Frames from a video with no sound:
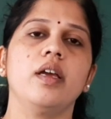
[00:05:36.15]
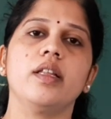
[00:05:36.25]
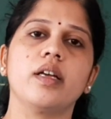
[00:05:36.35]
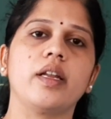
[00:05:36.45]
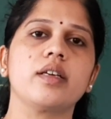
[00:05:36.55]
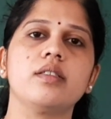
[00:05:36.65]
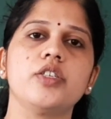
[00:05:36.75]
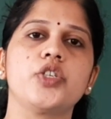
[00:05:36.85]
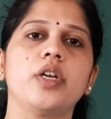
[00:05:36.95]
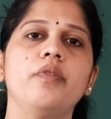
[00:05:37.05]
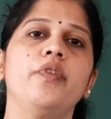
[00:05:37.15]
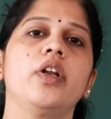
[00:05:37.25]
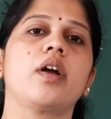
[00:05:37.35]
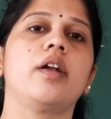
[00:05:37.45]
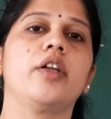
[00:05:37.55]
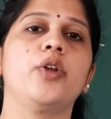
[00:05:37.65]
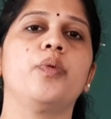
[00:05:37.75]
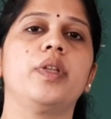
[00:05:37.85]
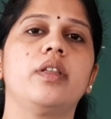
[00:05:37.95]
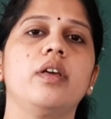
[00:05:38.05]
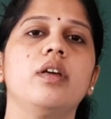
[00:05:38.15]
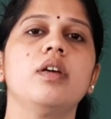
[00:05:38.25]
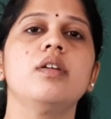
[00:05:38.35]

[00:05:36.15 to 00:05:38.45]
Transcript: In the next session, we will continue with the